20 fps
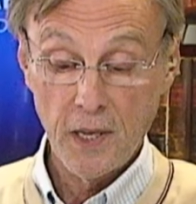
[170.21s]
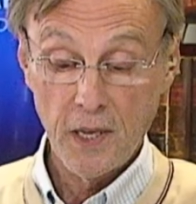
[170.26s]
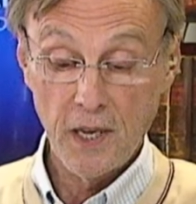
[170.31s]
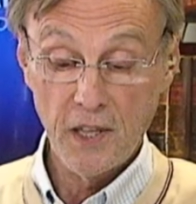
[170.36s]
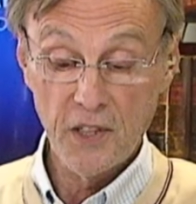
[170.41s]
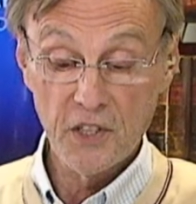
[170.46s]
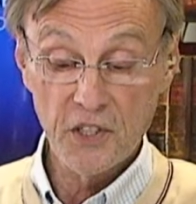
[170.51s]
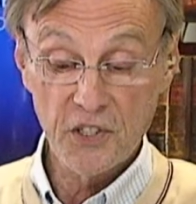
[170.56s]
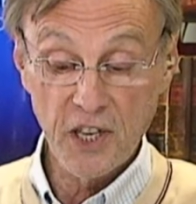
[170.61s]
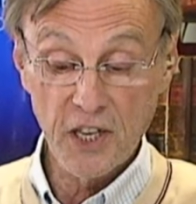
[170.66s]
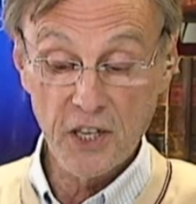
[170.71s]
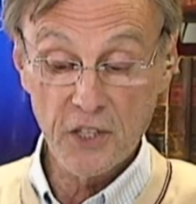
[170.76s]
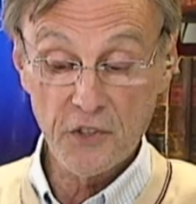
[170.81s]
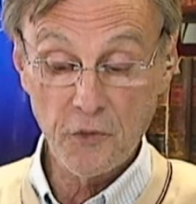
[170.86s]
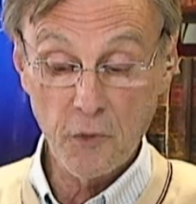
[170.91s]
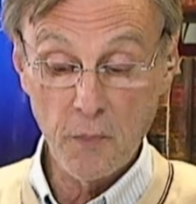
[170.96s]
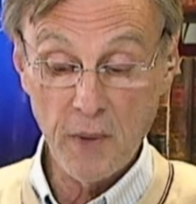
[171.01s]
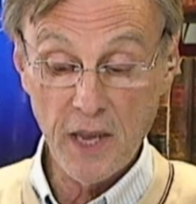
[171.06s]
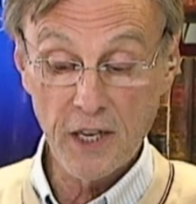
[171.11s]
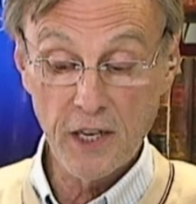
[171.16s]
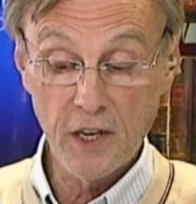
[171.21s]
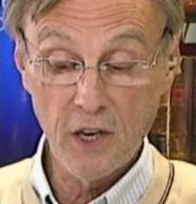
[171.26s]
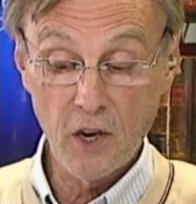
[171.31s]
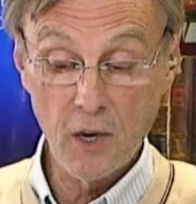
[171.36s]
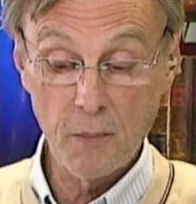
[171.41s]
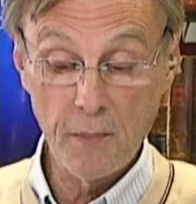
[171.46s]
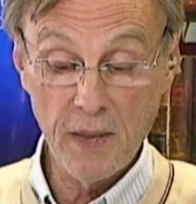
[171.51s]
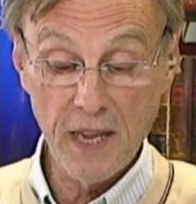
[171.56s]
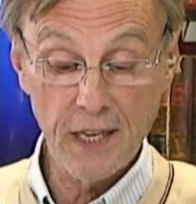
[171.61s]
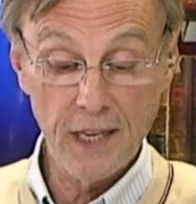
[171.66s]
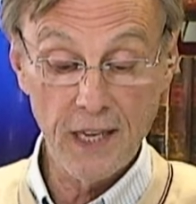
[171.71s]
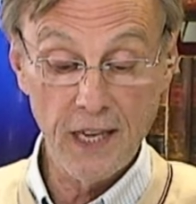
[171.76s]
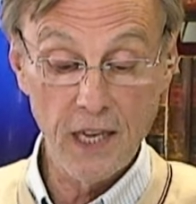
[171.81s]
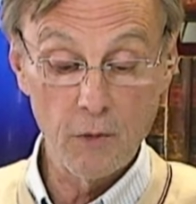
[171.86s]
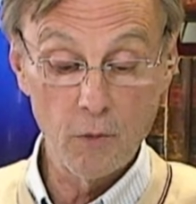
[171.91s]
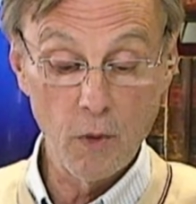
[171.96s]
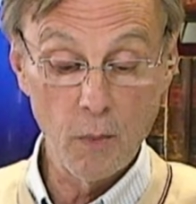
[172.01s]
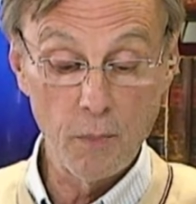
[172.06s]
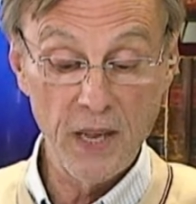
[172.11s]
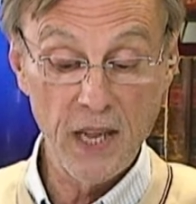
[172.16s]
uh, the Centers for Medicare and
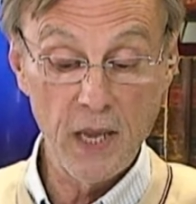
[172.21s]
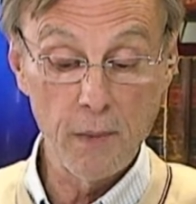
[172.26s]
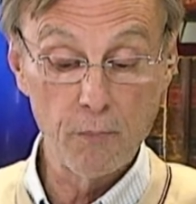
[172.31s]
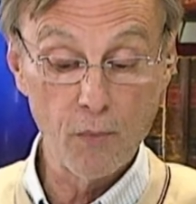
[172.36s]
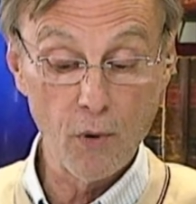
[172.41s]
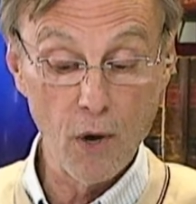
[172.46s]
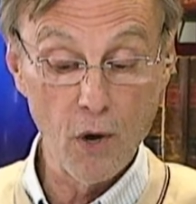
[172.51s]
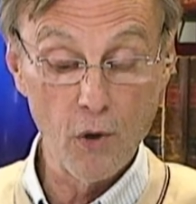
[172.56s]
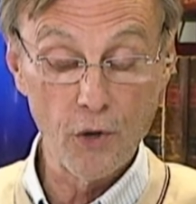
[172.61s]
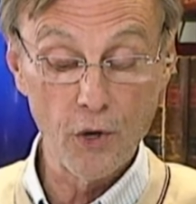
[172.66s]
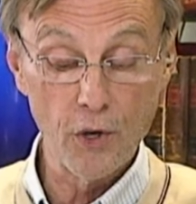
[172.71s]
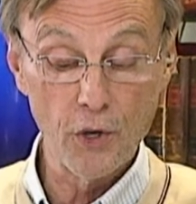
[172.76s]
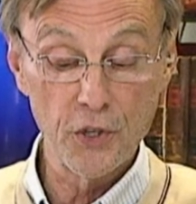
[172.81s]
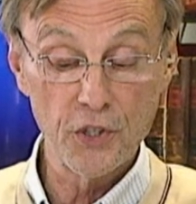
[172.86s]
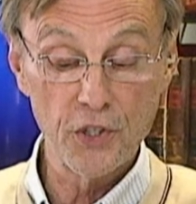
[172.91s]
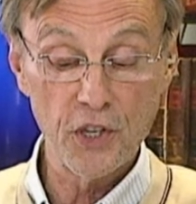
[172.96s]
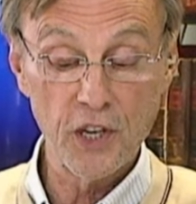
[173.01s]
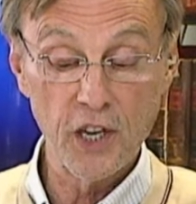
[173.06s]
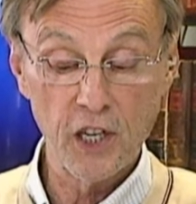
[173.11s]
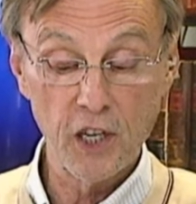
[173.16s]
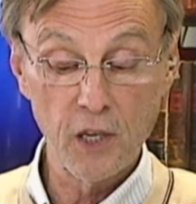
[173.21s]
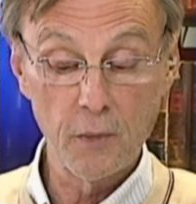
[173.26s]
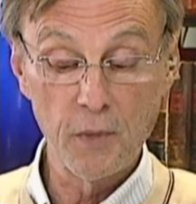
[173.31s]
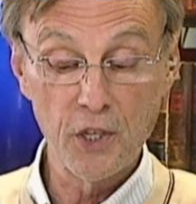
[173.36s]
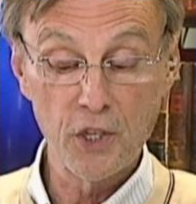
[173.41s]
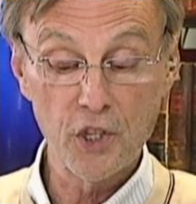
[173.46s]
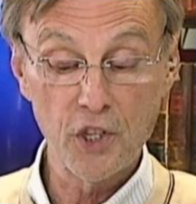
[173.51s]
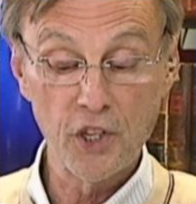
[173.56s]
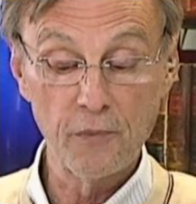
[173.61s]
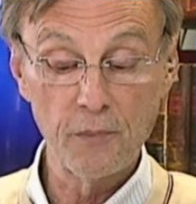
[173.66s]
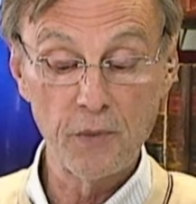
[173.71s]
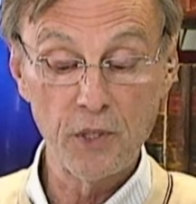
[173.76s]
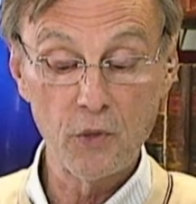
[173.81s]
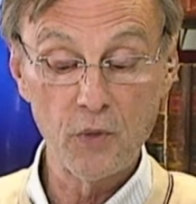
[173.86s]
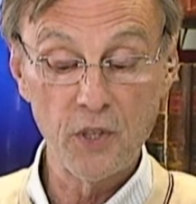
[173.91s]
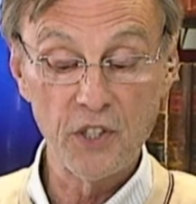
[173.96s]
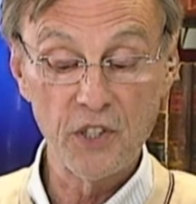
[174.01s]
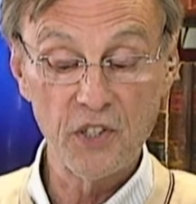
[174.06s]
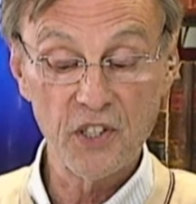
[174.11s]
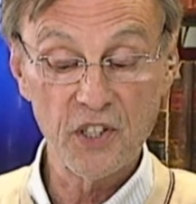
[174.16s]
Medicaid will pay brokers a commission of
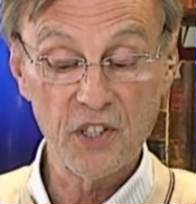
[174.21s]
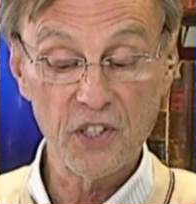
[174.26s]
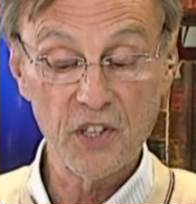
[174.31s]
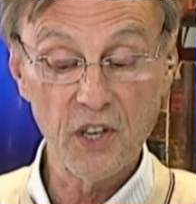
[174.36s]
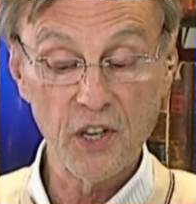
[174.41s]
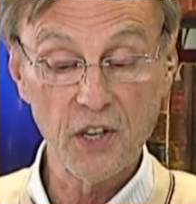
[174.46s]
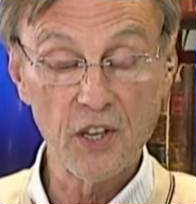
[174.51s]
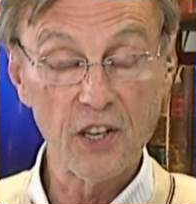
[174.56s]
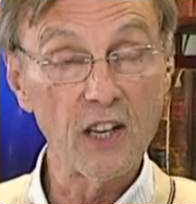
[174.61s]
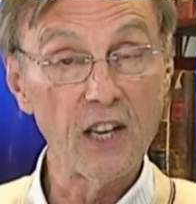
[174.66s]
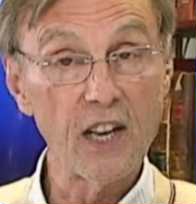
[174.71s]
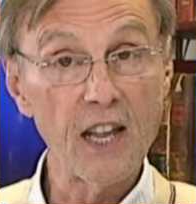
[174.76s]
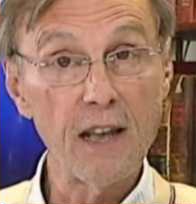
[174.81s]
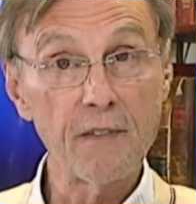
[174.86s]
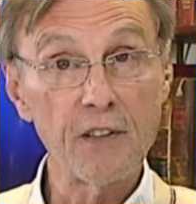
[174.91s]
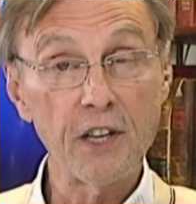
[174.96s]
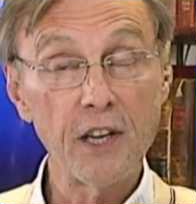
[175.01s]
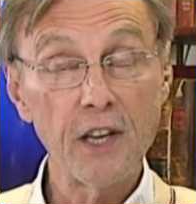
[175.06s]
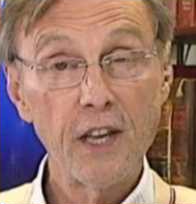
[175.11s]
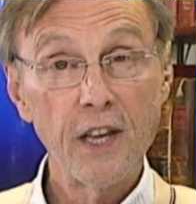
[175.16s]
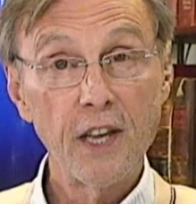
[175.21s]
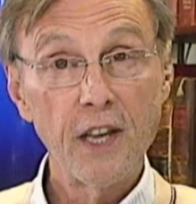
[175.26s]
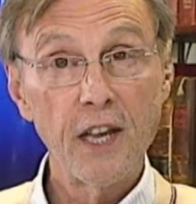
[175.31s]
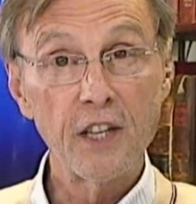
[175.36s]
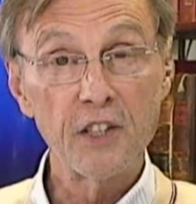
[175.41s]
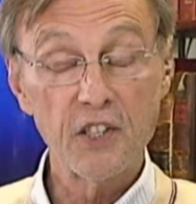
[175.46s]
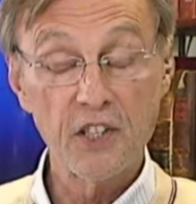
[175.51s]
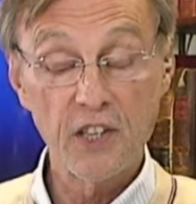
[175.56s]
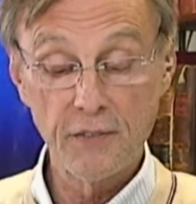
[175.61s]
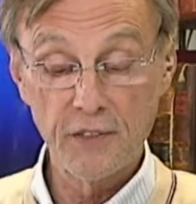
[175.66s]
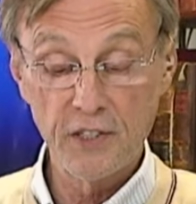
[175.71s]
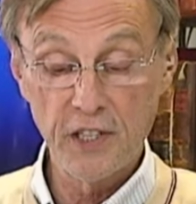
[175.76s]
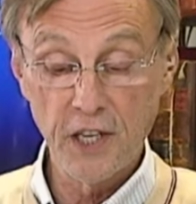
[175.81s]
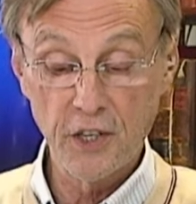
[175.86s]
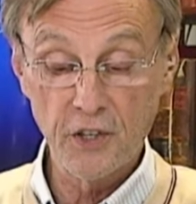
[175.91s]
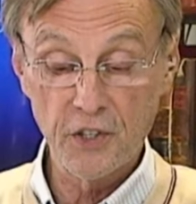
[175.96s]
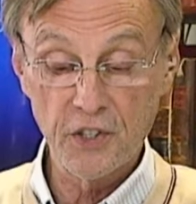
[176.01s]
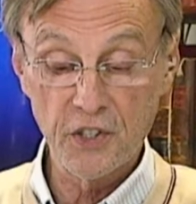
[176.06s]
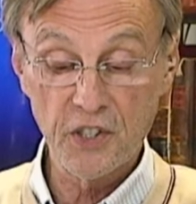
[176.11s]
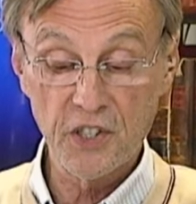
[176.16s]
between 611 and
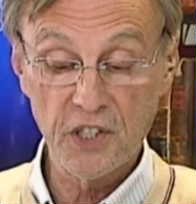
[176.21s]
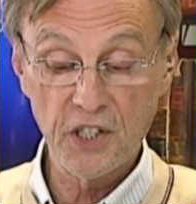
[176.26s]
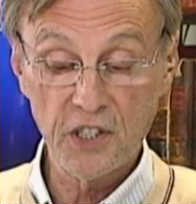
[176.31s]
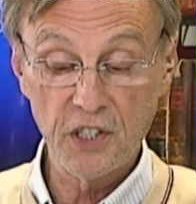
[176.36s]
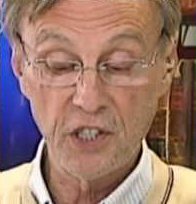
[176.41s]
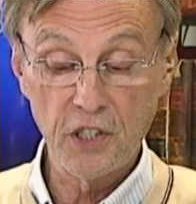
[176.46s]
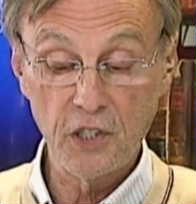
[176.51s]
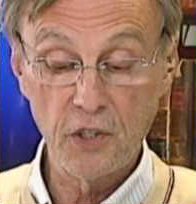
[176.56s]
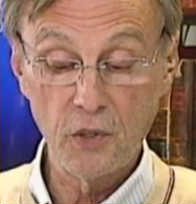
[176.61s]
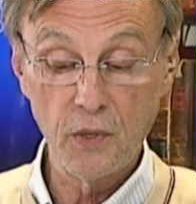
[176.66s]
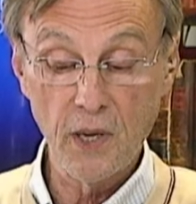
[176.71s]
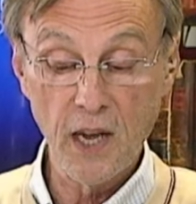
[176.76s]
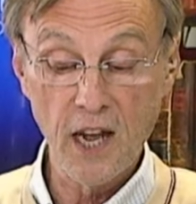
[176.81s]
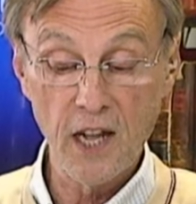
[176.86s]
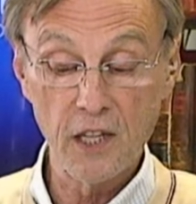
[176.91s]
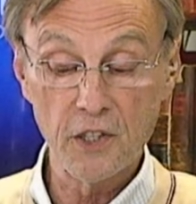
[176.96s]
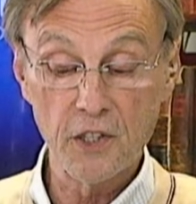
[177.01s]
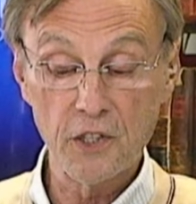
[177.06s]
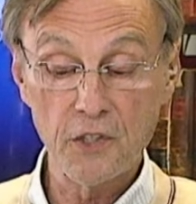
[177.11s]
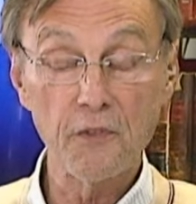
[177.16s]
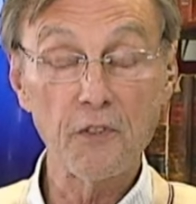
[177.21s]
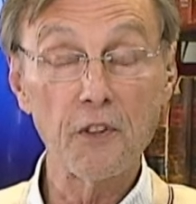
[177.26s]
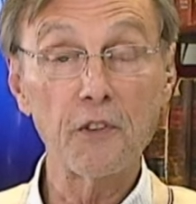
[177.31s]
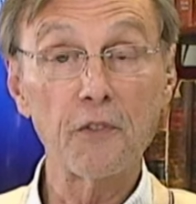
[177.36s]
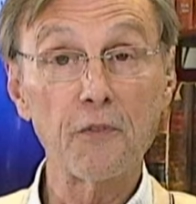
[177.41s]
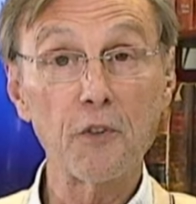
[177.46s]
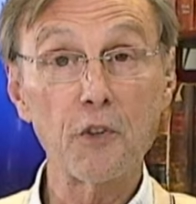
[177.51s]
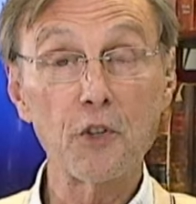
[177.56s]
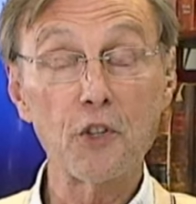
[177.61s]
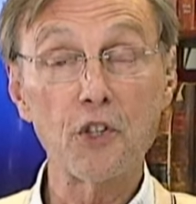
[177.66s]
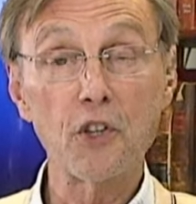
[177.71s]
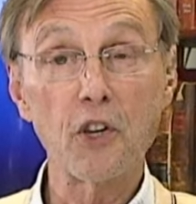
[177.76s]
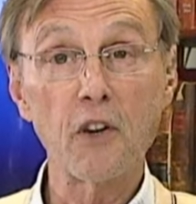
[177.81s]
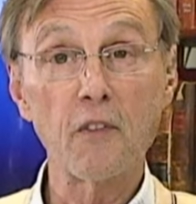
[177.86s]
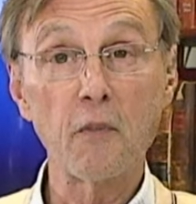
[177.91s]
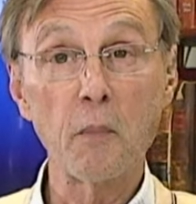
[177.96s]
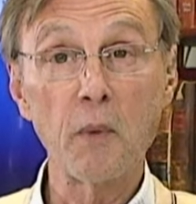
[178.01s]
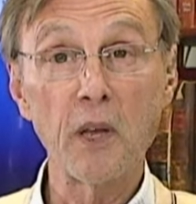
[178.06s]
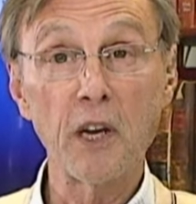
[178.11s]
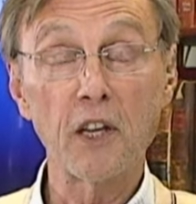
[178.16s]
$762 for the first year
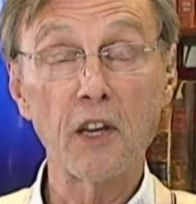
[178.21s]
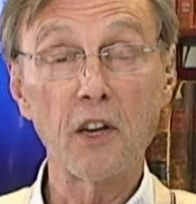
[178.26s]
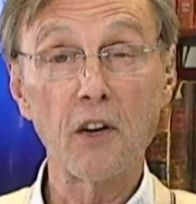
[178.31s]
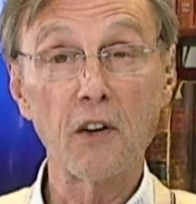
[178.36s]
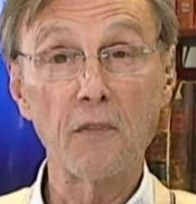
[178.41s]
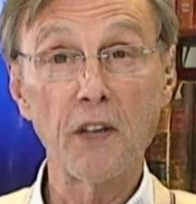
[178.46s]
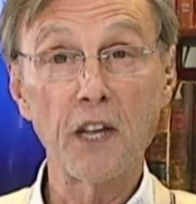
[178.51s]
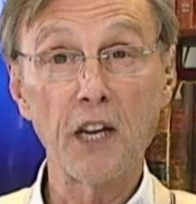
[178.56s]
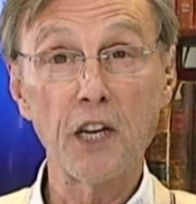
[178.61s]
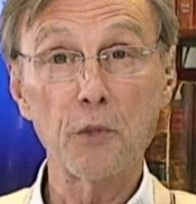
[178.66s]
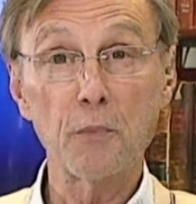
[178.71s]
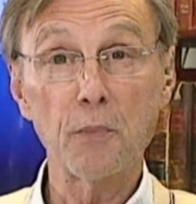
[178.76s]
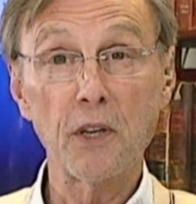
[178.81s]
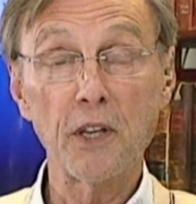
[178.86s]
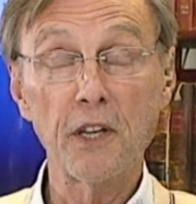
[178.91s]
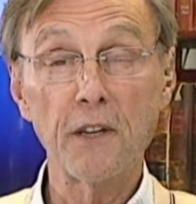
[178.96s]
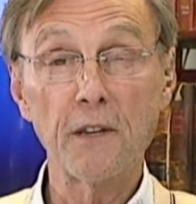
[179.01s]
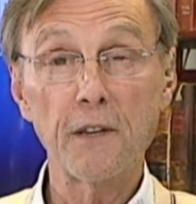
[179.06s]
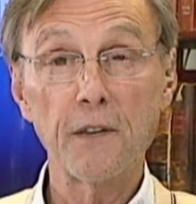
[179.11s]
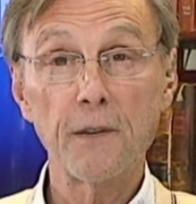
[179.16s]
of a Medicare Advantage plan.